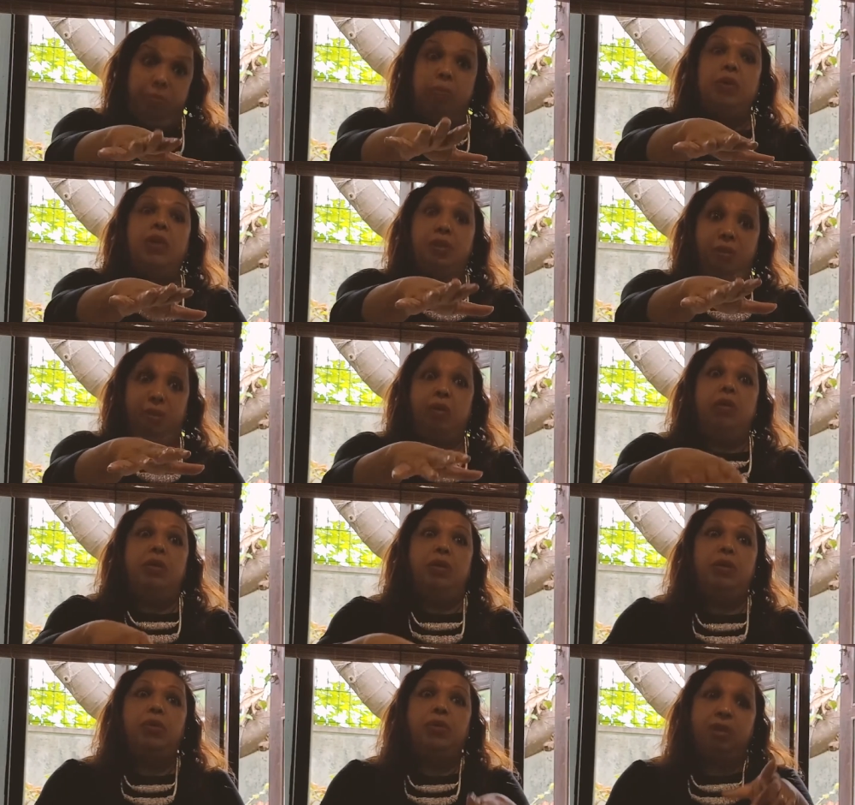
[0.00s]
Uh,
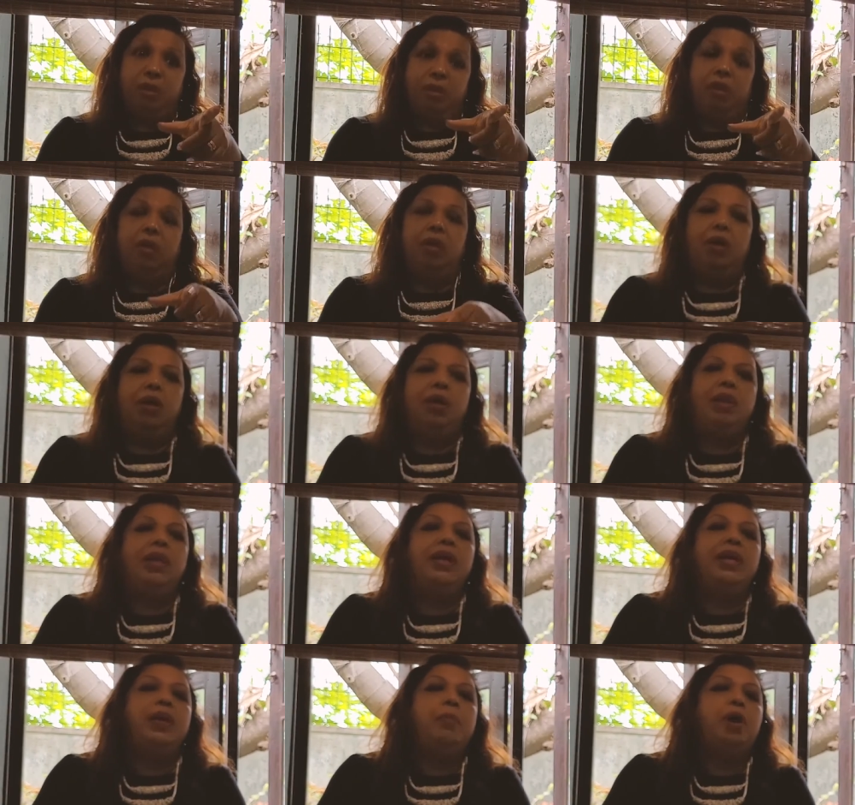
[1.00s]
you know, uh,
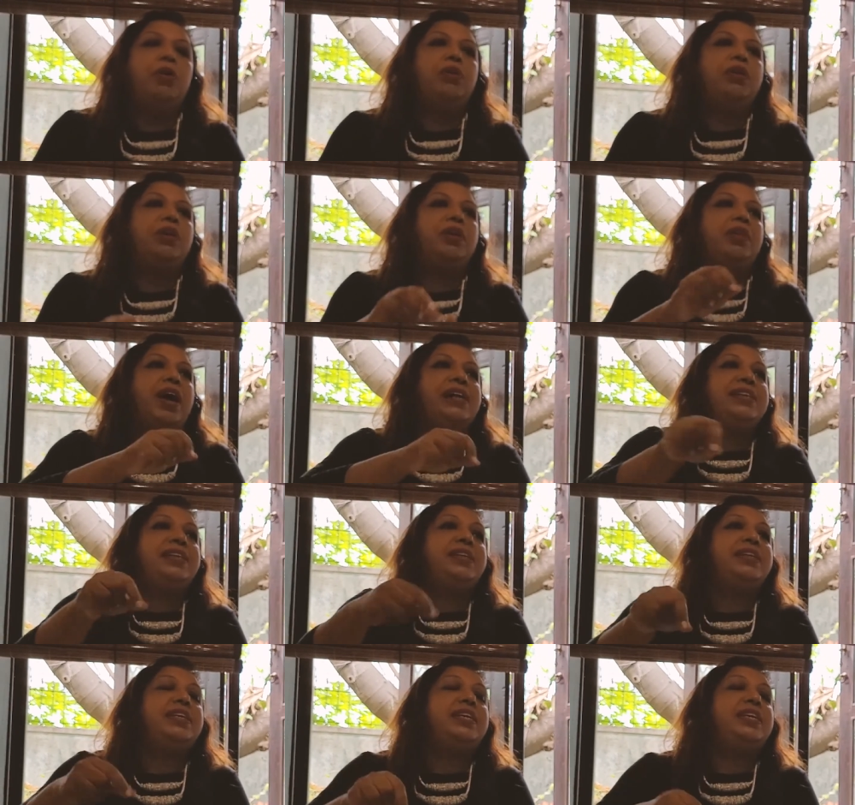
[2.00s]
learn about uh, writing
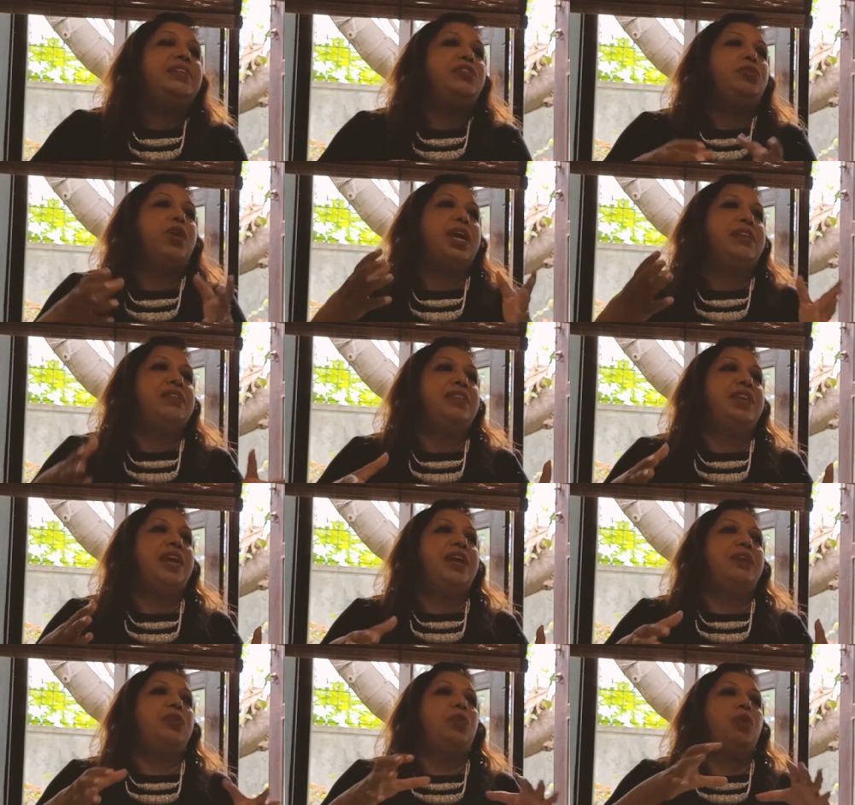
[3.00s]
deeds. You can stay
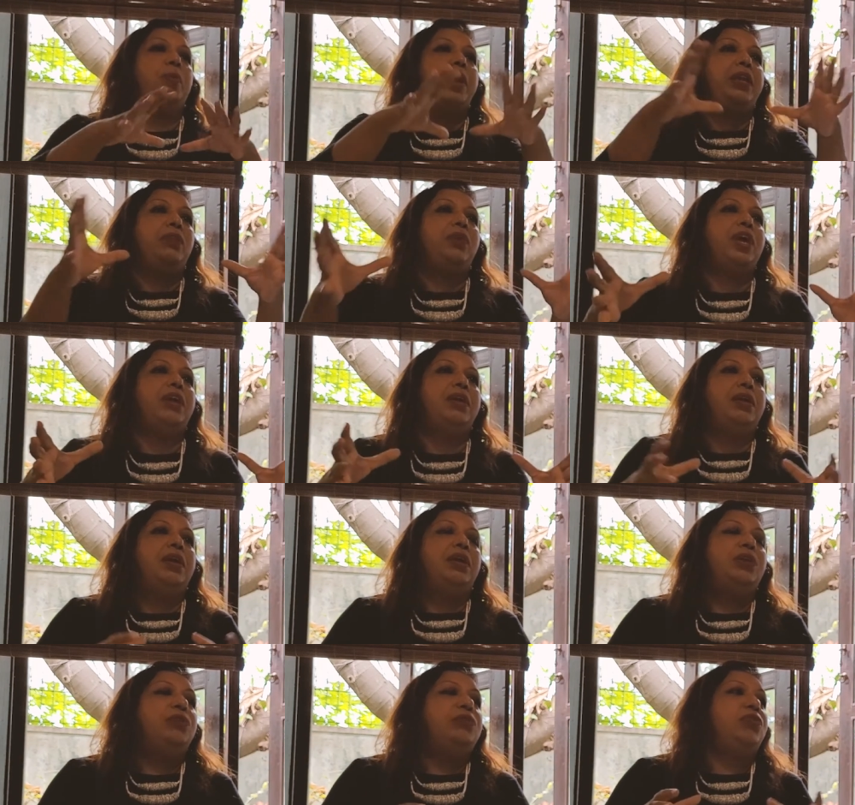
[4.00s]
at home and you can
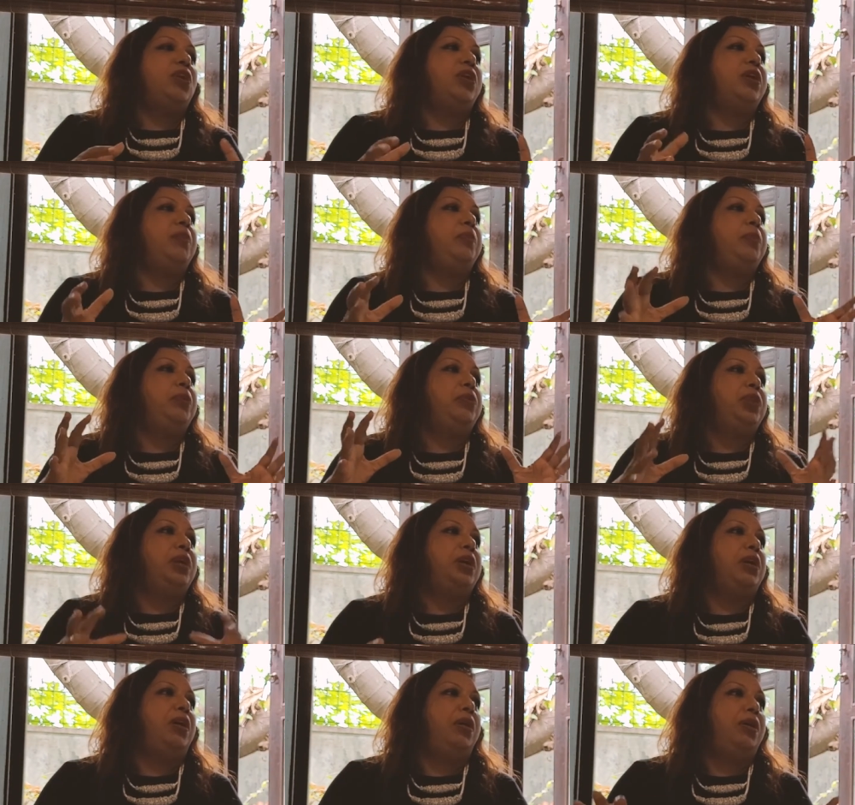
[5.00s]
use your computer
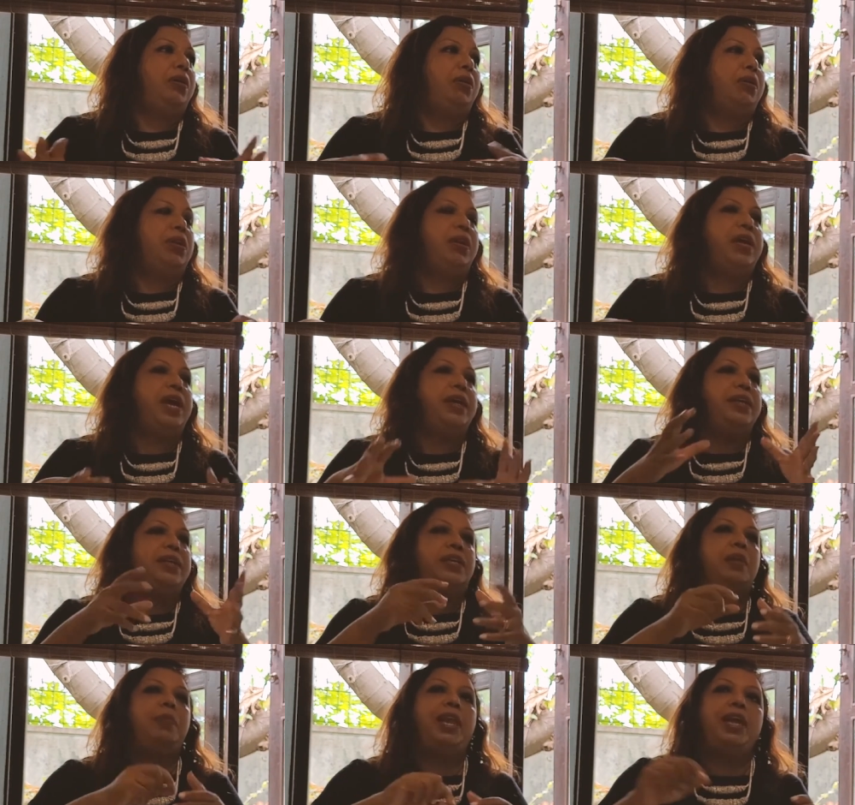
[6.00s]
on your dining
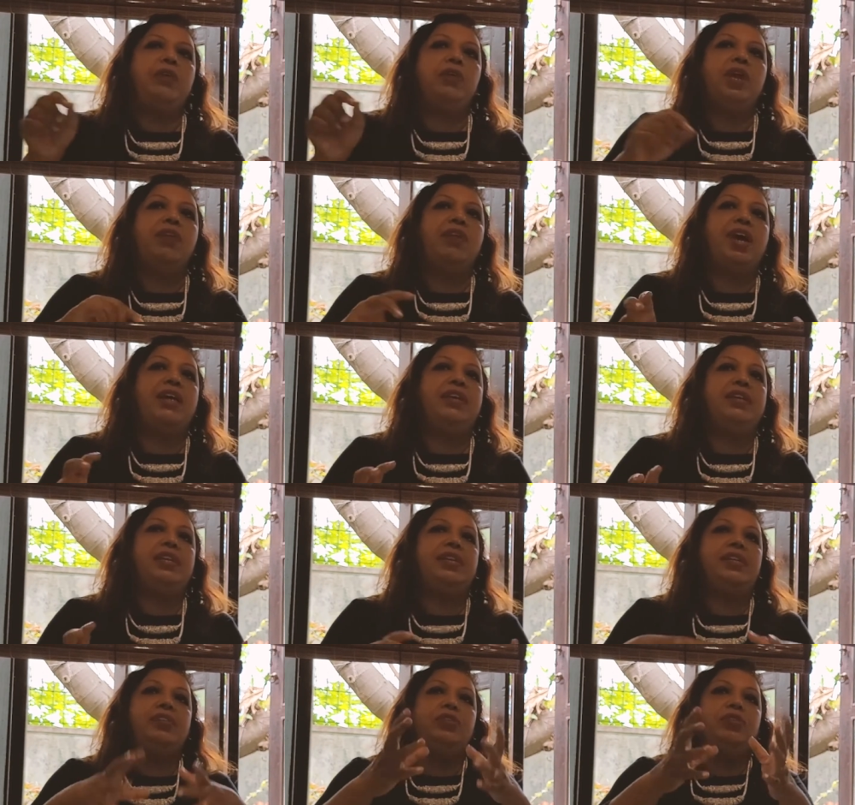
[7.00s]
table and you can write
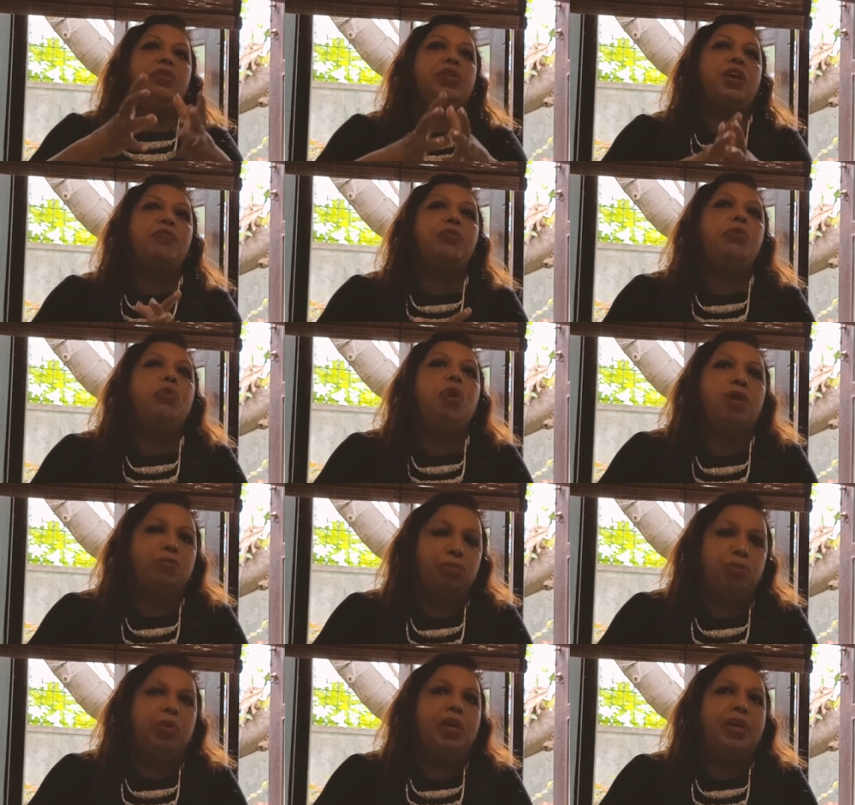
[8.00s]
deeds. You don't have to go out
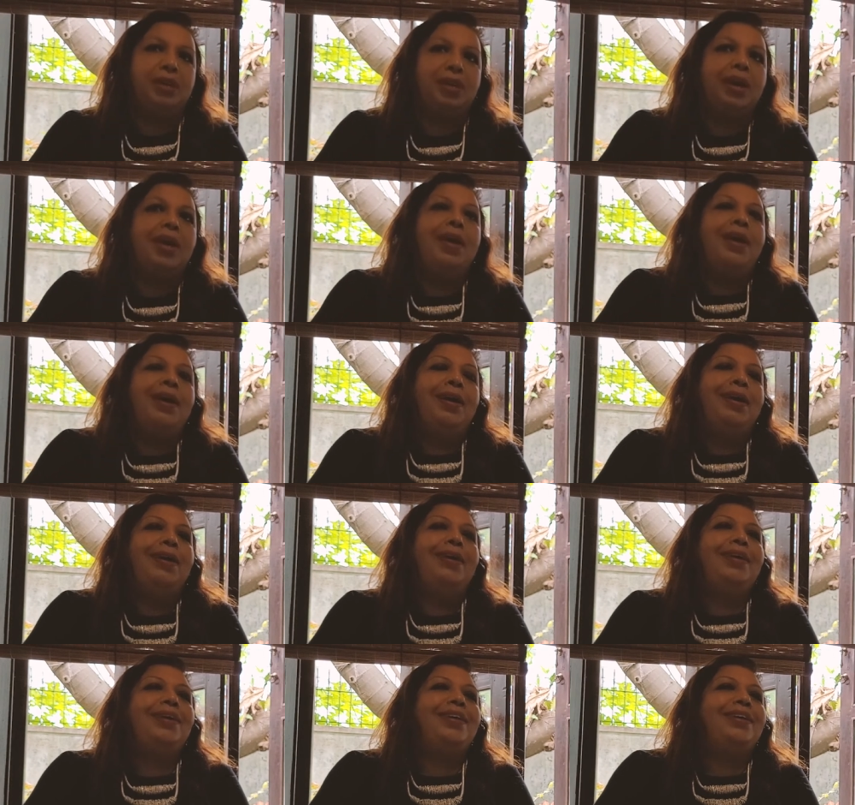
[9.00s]
to work.
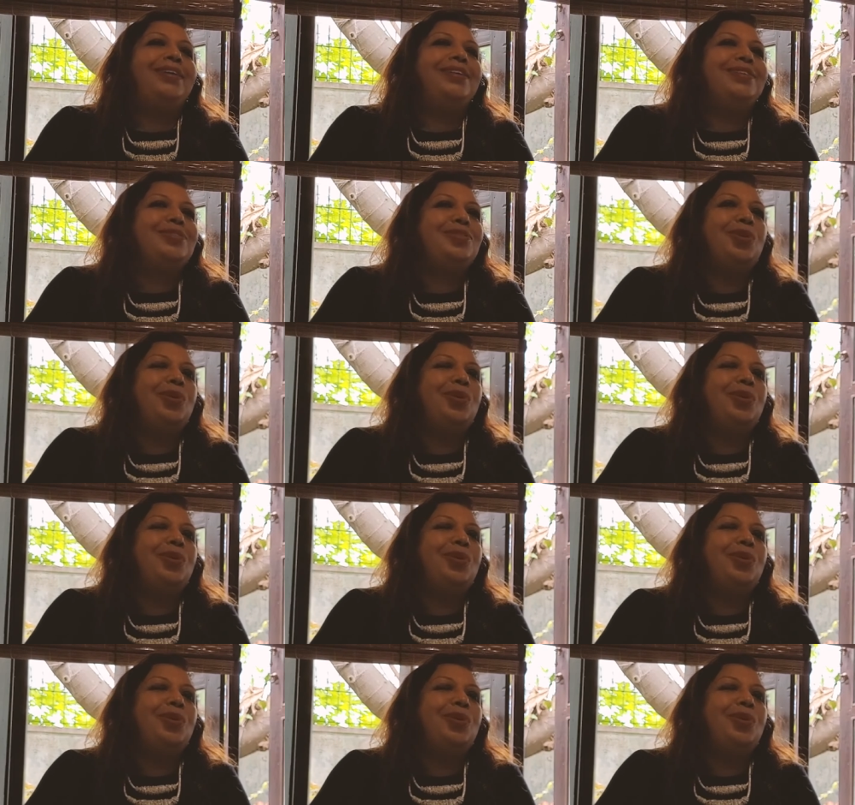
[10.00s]
Uh, so